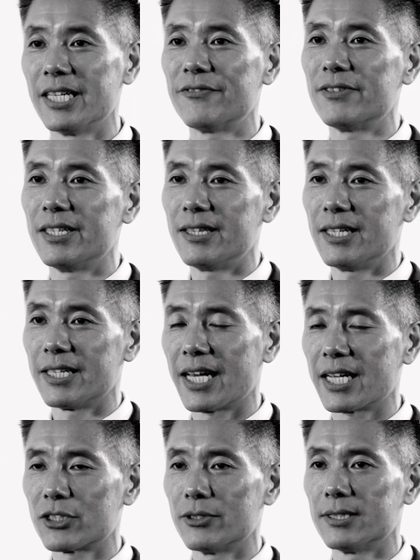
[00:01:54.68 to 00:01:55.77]
definitely think
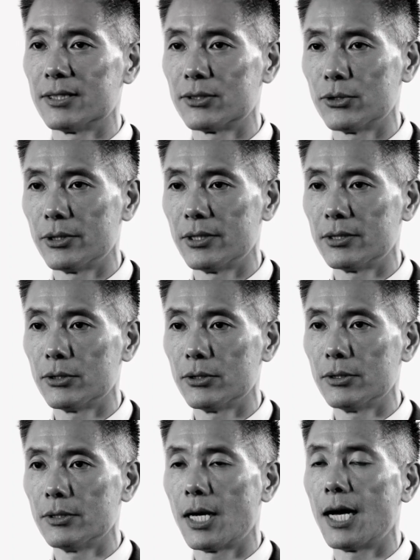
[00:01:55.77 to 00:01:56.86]
actuaries are suited
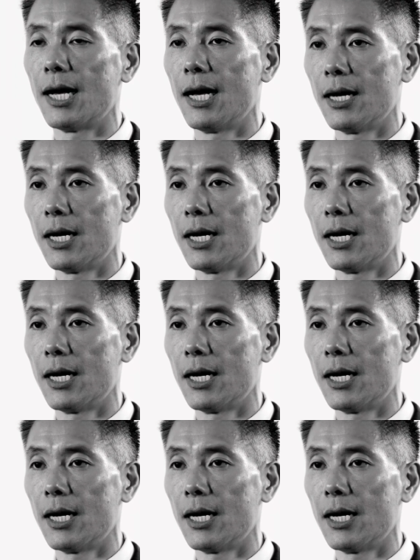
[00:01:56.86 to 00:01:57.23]
to uh,